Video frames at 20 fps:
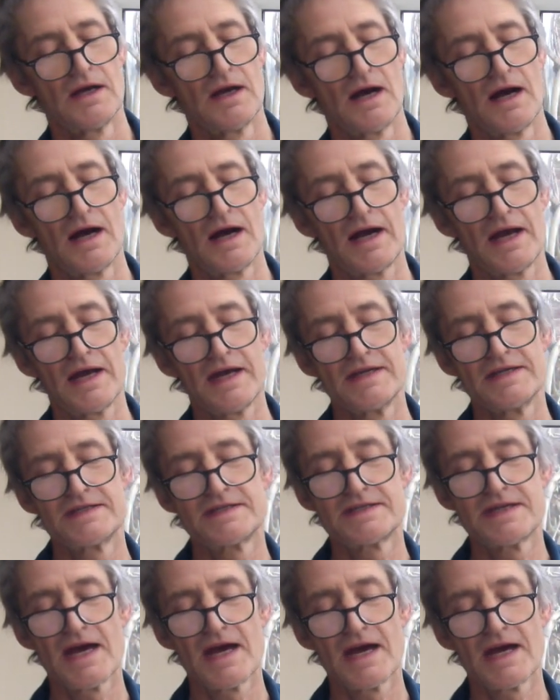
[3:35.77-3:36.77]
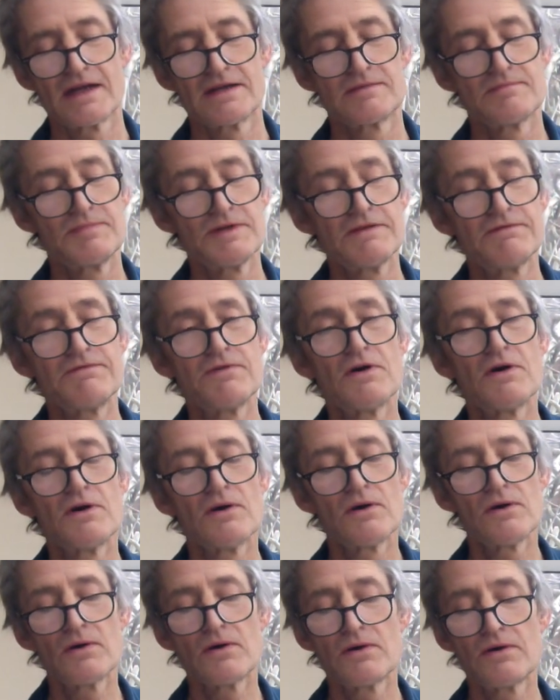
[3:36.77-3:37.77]
I stand
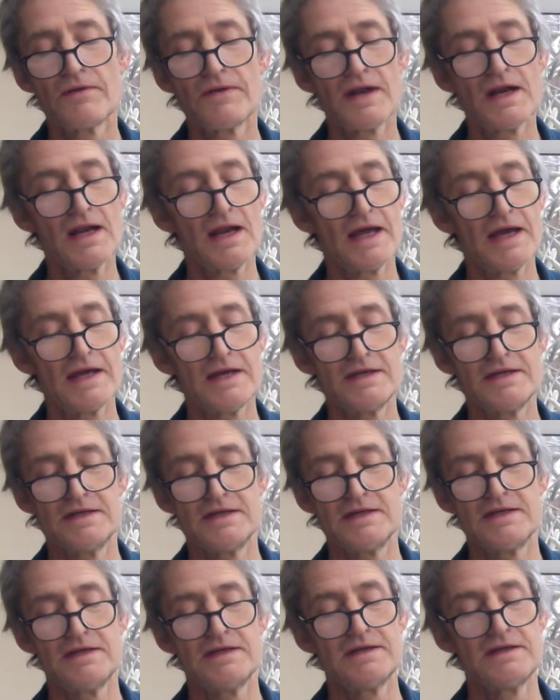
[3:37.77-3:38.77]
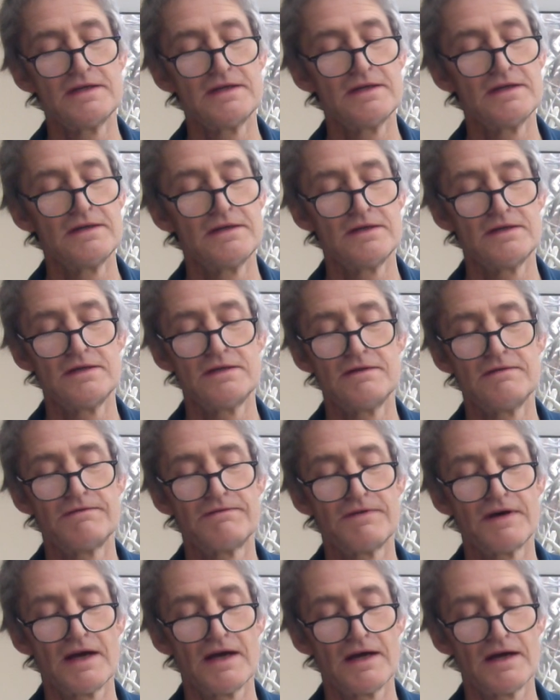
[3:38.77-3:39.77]
before the lady
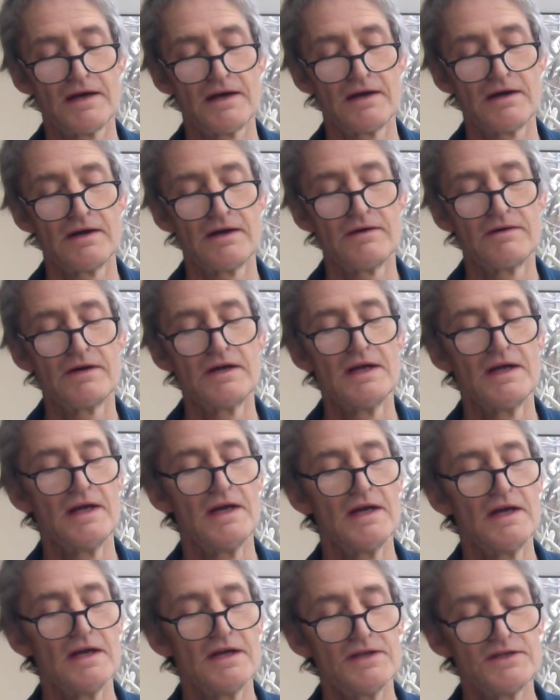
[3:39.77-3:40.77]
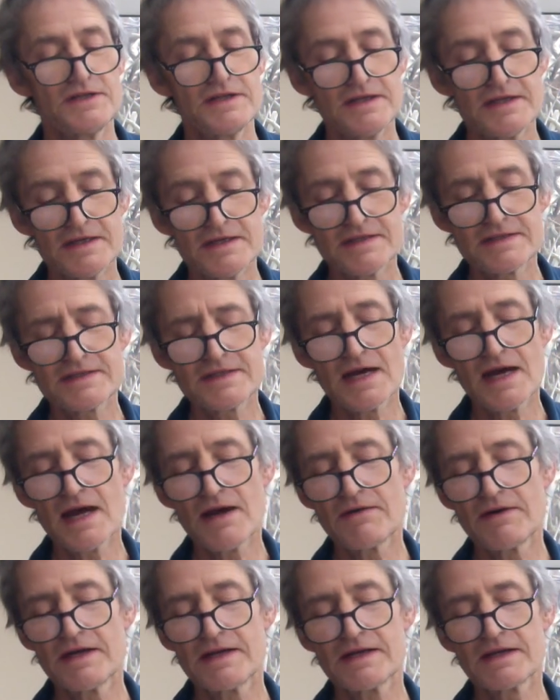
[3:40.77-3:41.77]
fair, she's
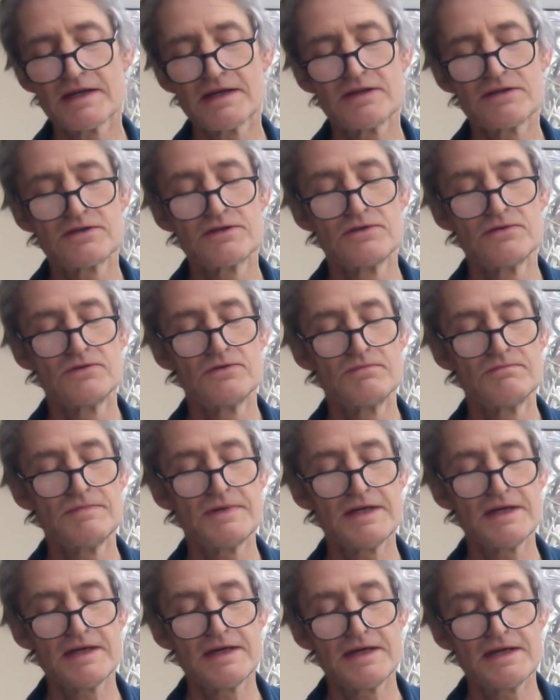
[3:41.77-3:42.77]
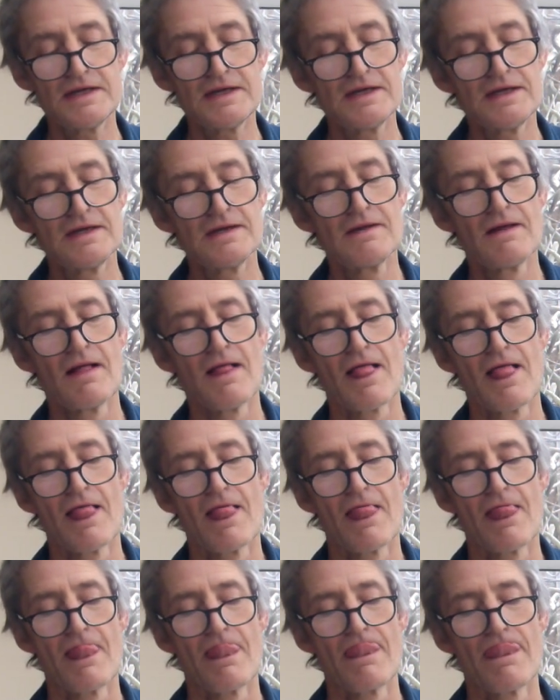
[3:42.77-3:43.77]
staring into me.
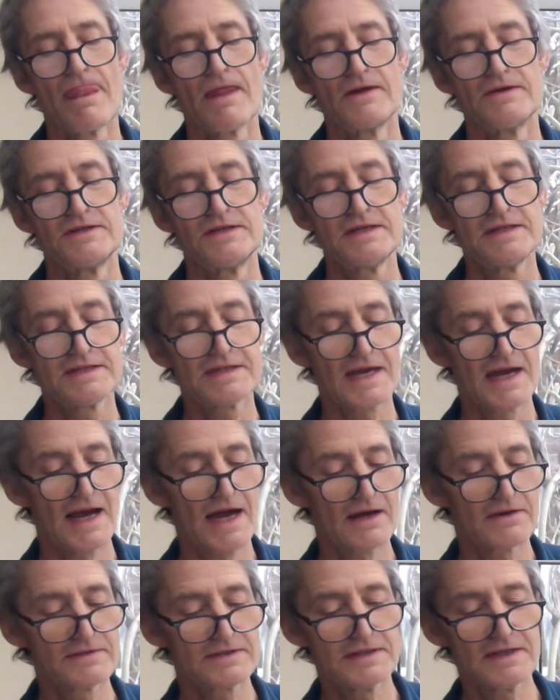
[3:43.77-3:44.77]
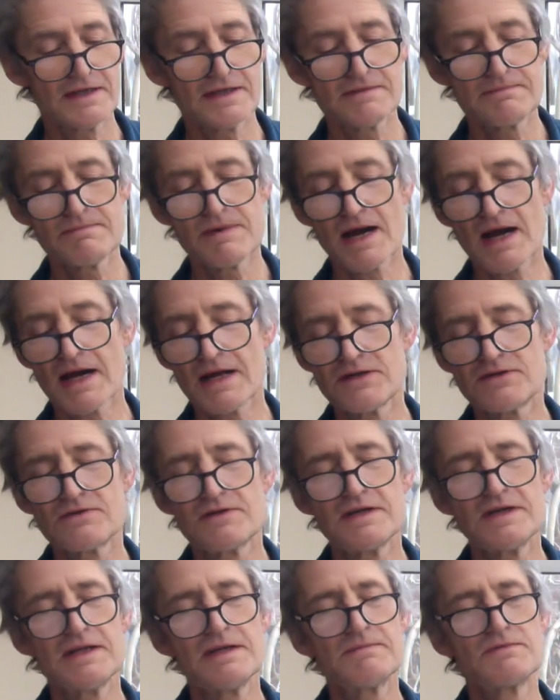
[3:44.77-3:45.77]
She's counted my
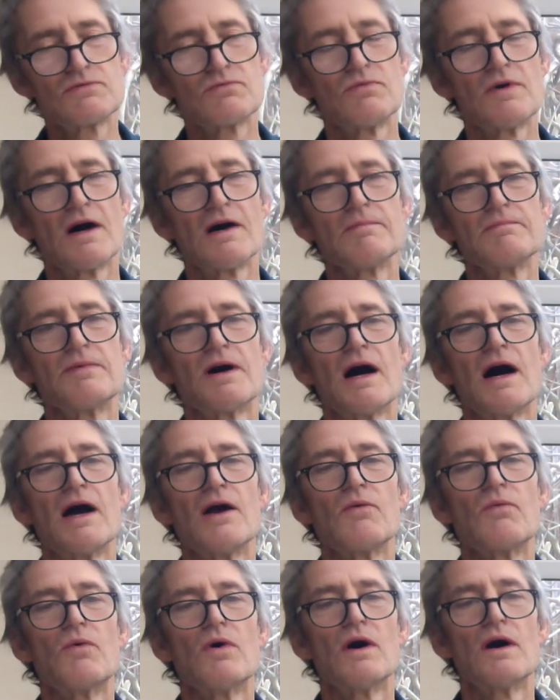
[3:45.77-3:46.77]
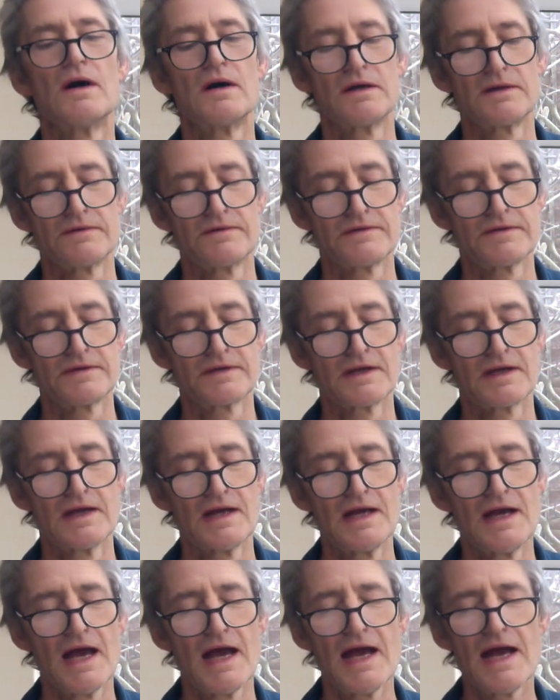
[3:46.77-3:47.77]
dreams one by one,
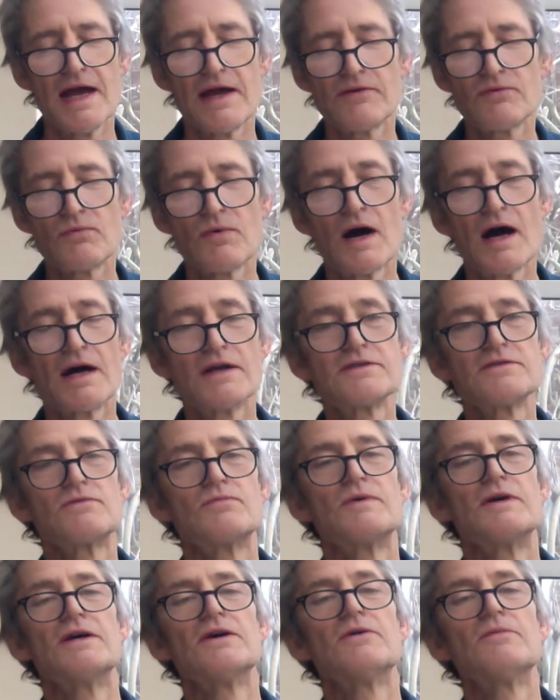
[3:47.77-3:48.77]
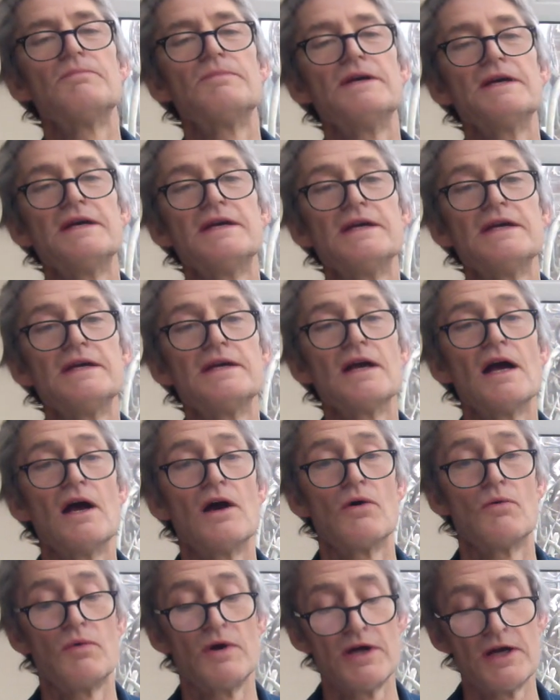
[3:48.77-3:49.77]
and what will be,
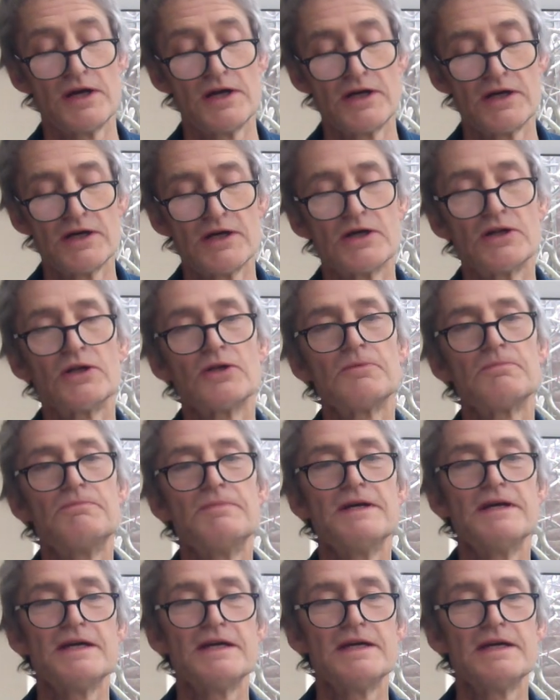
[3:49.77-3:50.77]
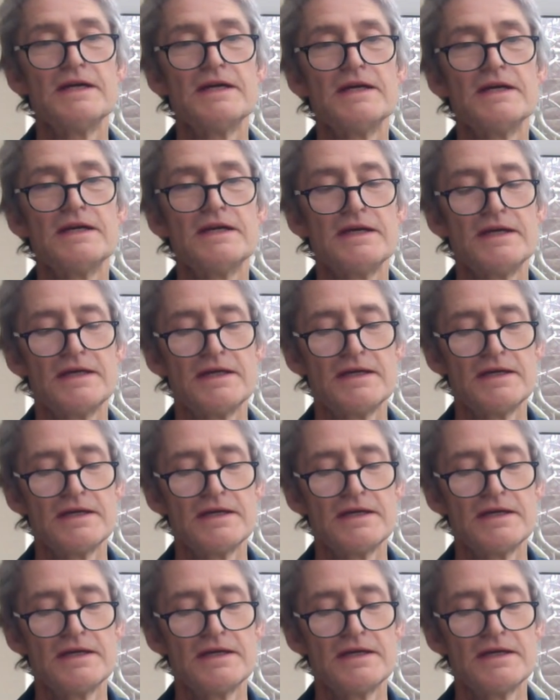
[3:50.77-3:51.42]
will be.